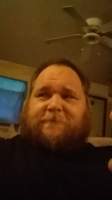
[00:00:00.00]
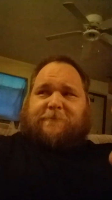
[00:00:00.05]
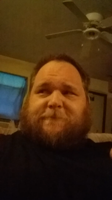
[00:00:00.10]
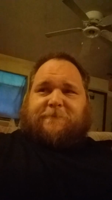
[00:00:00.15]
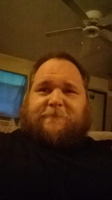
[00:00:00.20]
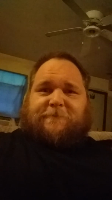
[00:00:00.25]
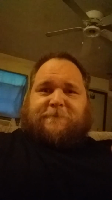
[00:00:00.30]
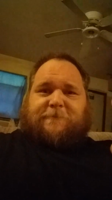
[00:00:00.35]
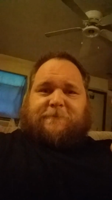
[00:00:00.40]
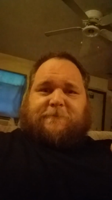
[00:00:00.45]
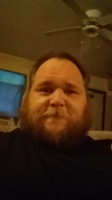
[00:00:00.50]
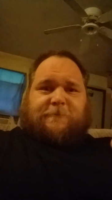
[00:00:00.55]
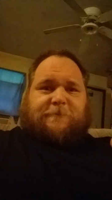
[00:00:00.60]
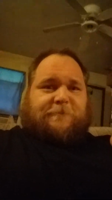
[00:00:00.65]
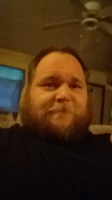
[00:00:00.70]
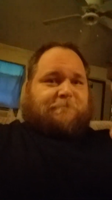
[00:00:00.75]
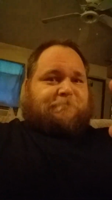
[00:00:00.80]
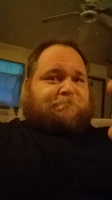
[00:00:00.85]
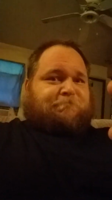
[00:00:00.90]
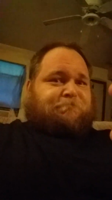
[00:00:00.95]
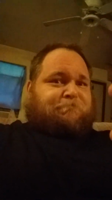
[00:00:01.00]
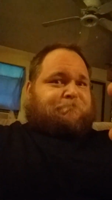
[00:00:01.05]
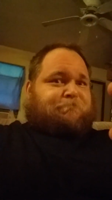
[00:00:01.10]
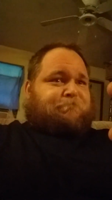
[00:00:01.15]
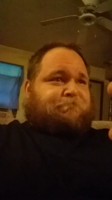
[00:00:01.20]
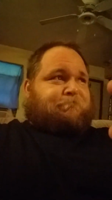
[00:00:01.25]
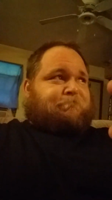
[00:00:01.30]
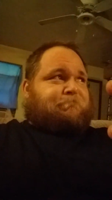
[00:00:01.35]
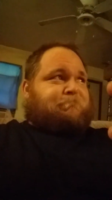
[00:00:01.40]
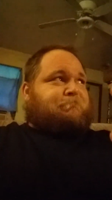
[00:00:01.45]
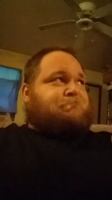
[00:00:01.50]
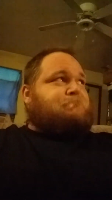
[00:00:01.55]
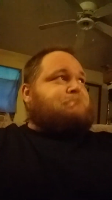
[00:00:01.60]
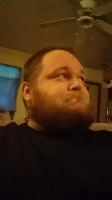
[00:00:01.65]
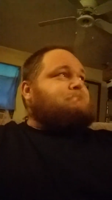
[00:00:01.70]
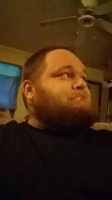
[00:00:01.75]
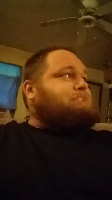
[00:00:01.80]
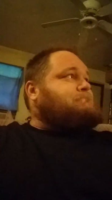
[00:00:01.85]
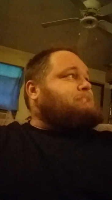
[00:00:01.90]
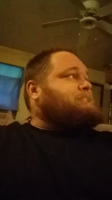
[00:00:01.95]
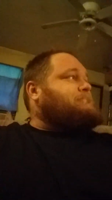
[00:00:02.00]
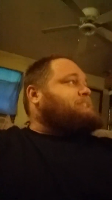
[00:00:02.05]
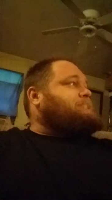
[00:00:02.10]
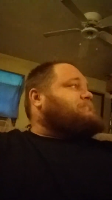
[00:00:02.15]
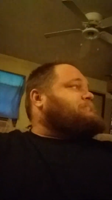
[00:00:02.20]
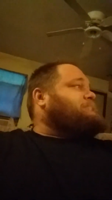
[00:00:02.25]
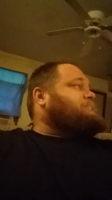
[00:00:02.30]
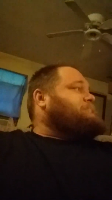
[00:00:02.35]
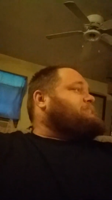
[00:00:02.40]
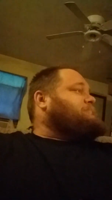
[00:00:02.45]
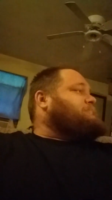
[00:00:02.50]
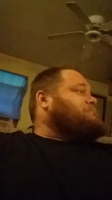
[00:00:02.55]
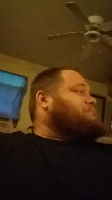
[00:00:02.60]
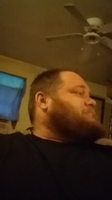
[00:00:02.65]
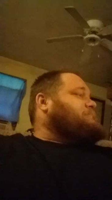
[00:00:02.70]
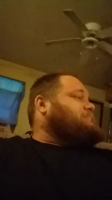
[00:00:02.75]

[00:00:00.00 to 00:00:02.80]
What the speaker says: [no speech]